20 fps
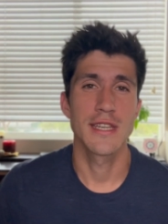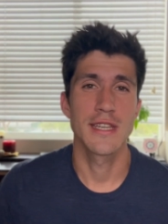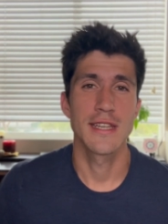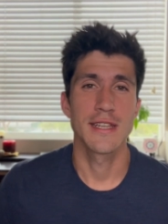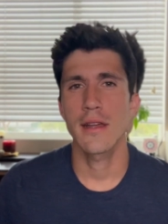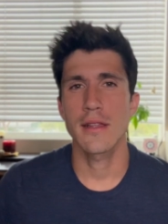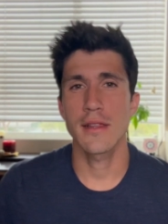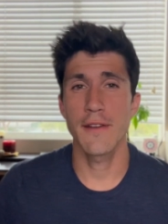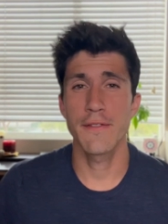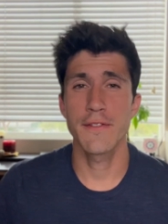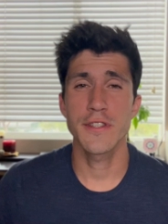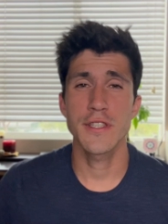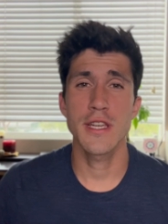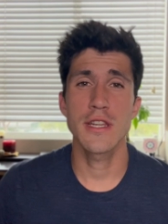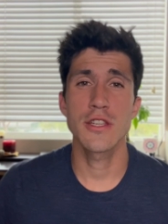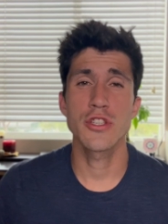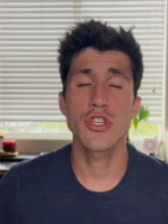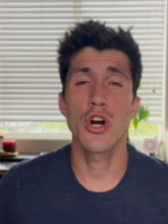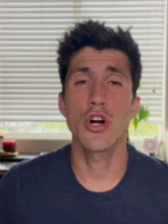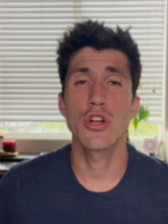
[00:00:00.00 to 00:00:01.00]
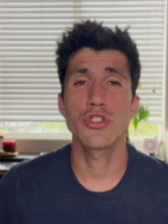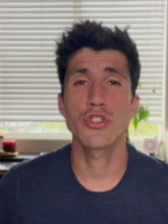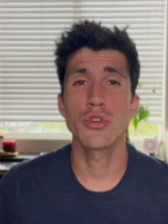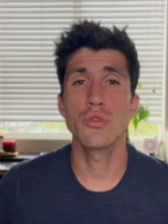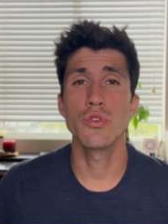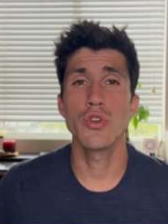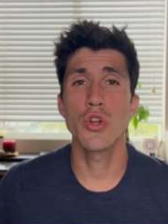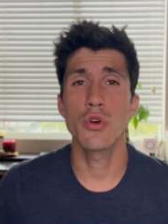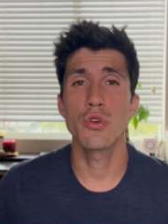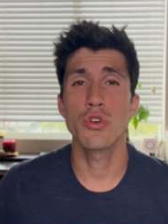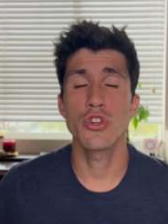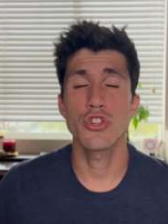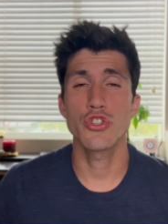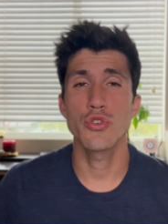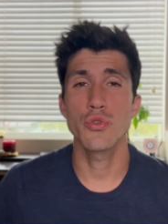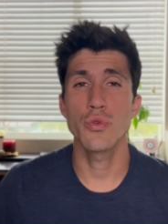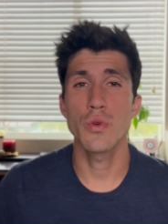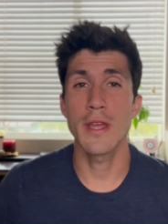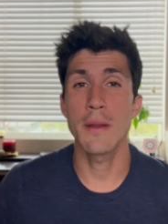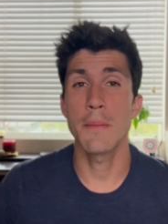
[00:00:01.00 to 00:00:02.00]
Glyphosate is also known
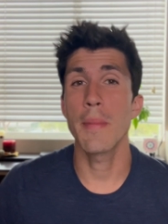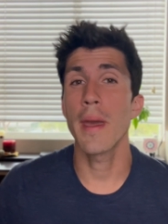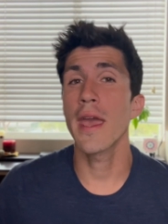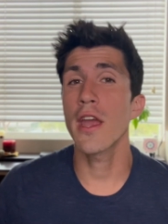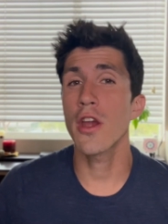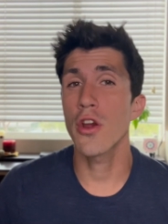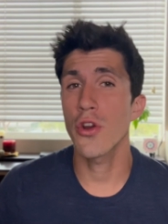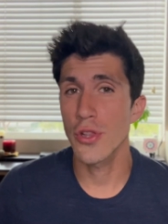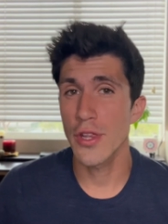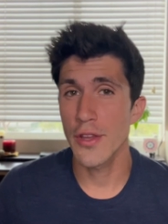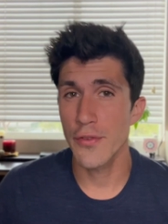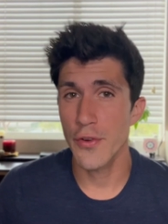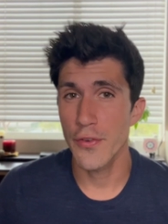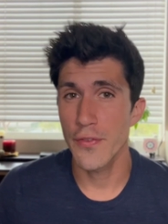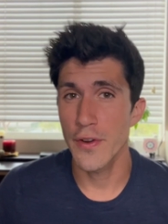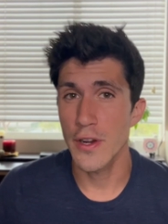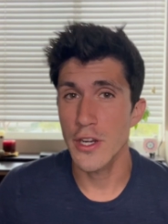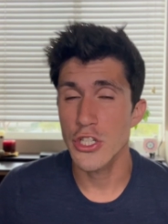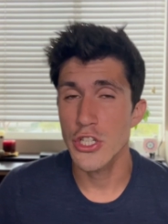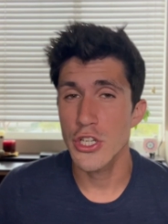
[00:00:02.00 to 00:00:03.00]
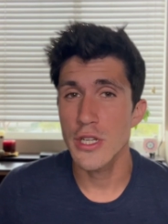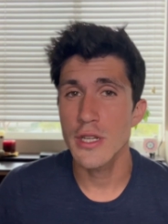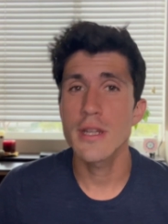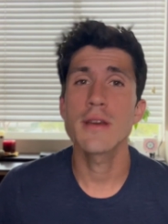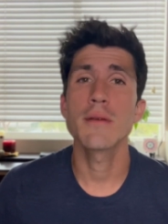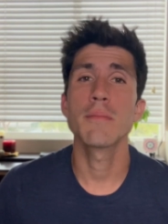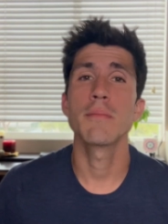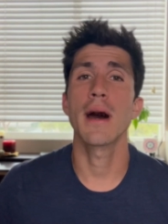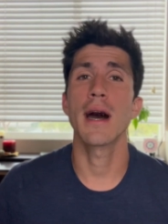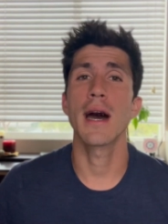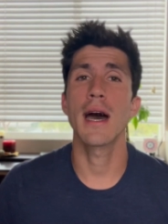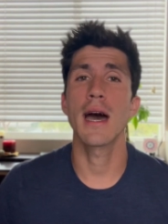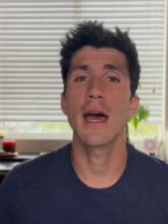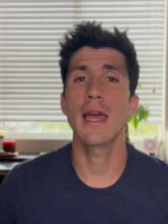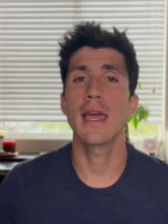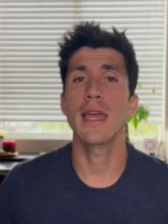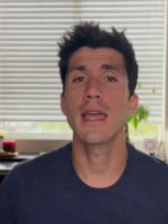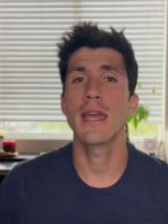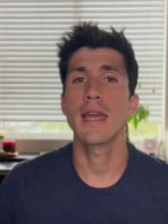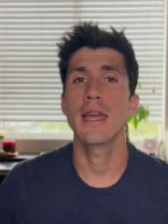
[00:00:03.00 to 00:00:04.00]
to impair liver function
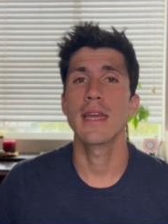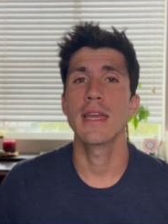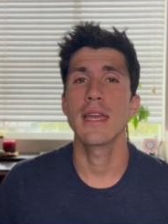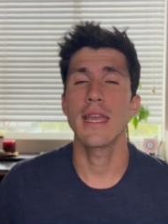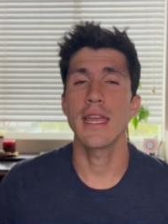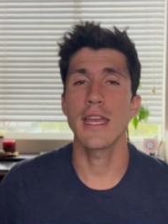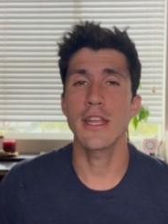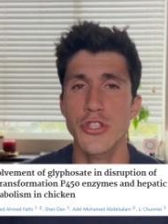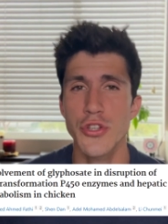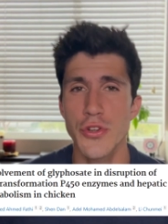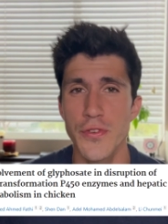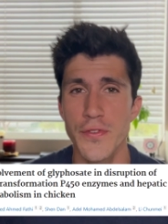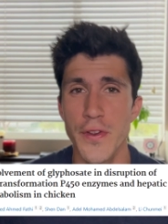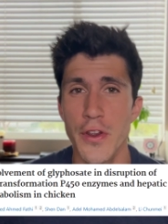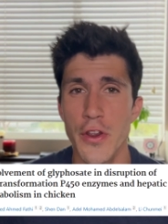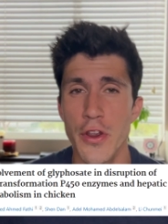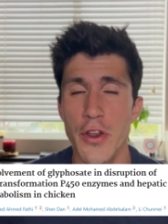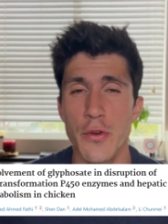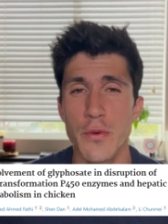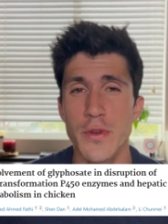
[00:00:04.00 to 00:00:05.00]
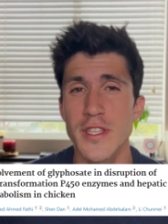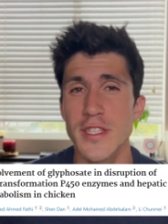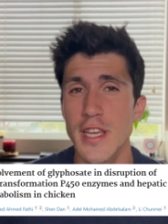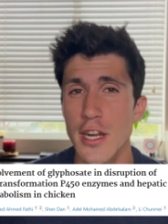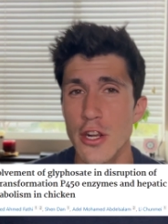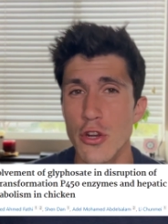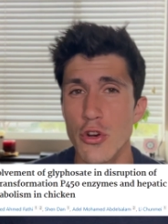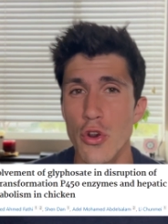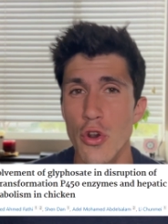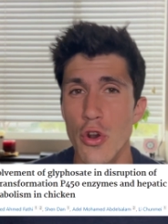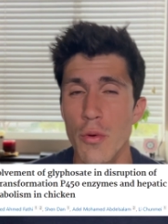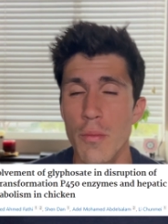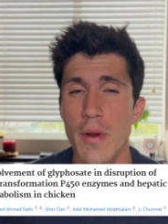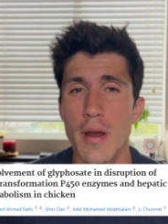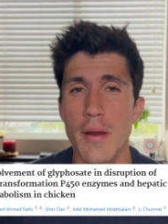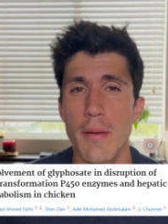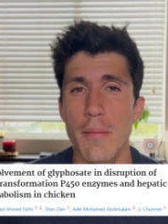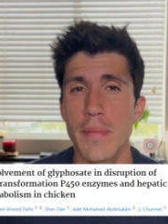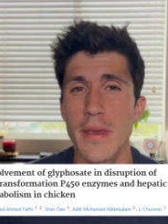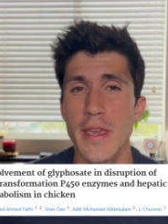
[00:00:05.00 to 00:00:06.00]
by interfering with cytochrome
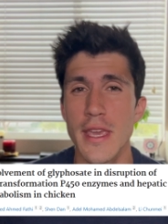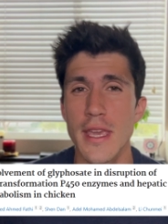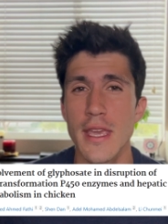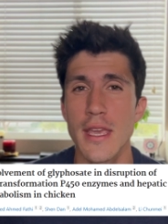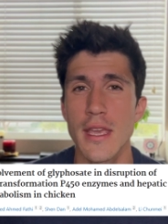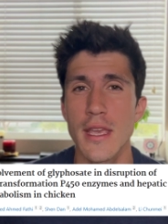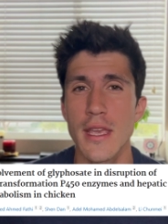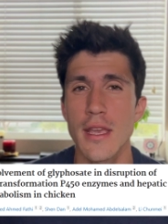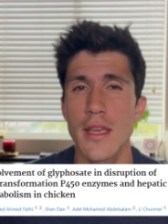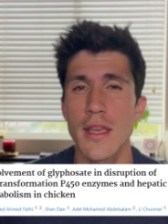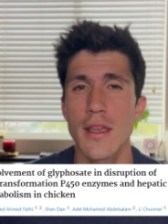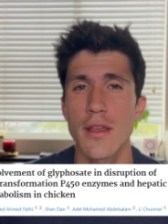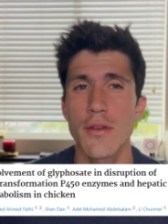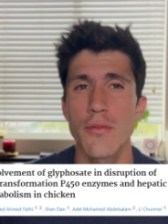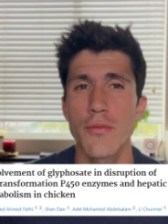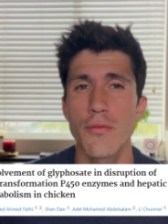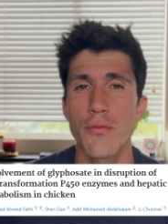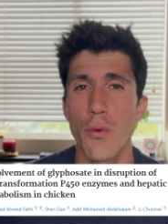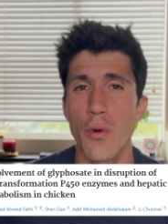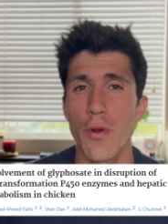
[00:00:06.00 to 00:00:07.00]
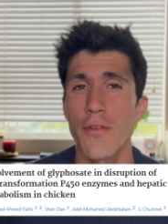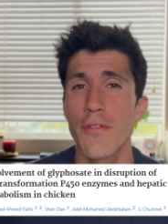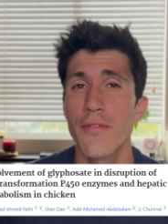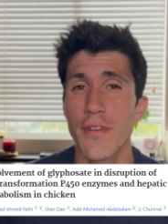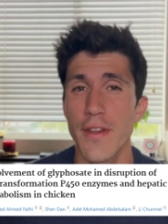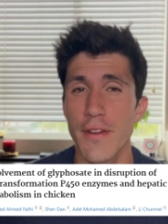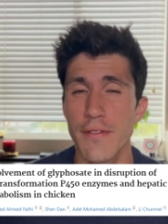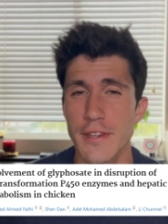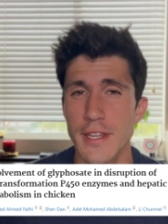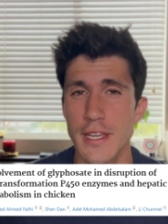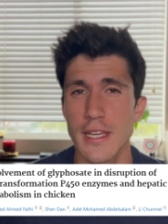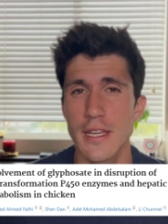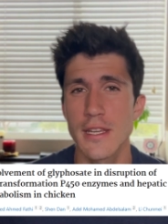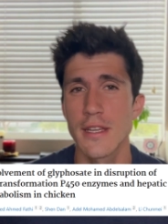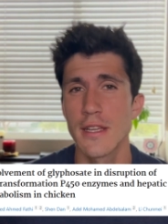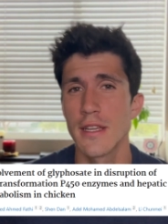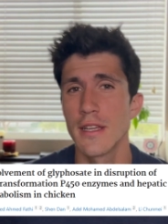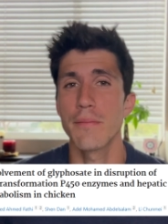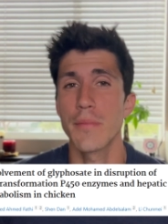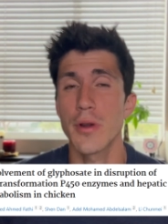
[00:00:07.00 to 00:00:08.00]
P450.
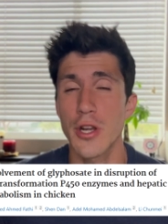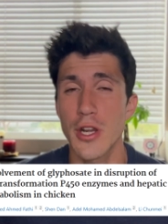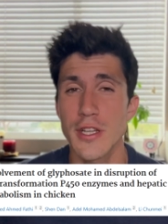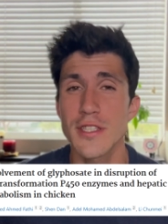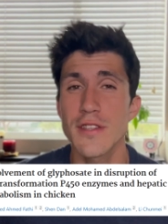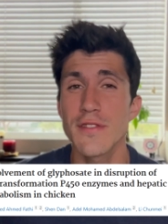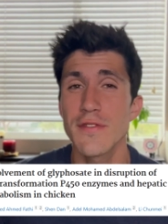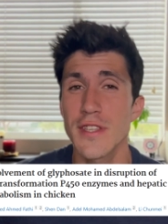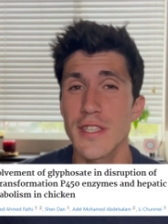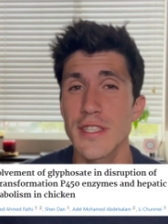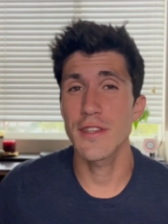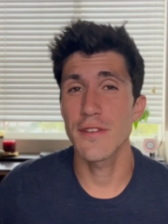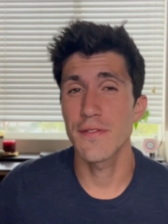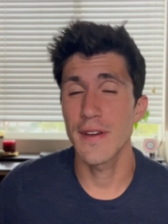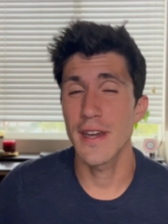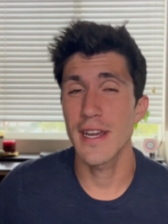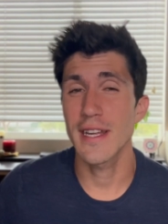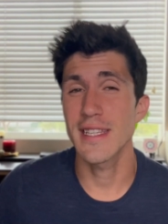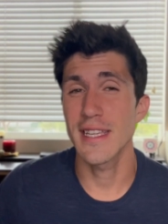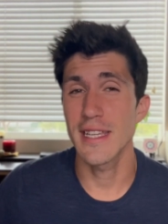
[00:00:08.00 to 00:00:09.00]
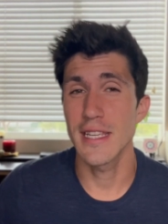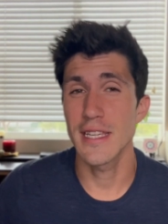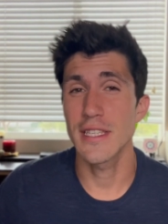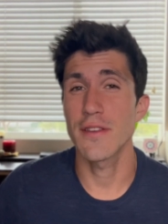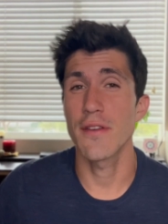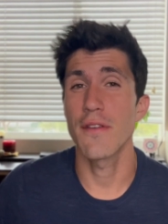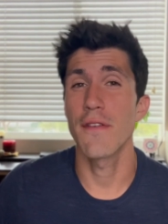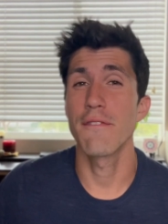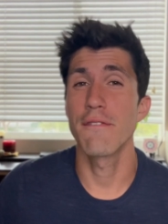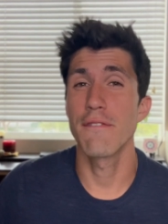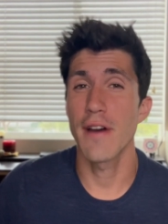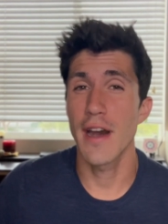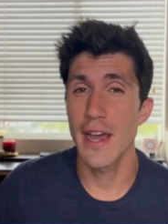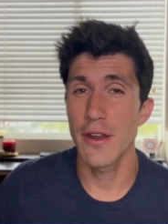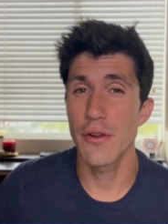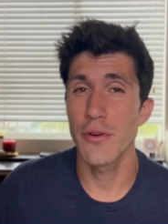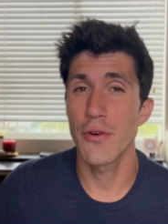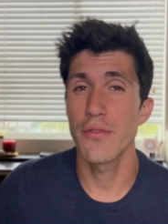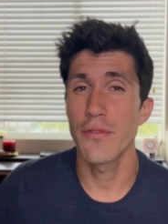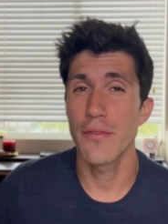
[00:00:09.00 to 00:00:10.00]
Because of this effect, it is
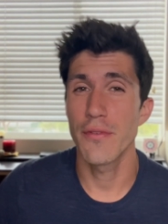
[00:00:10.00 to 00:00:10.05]
vital,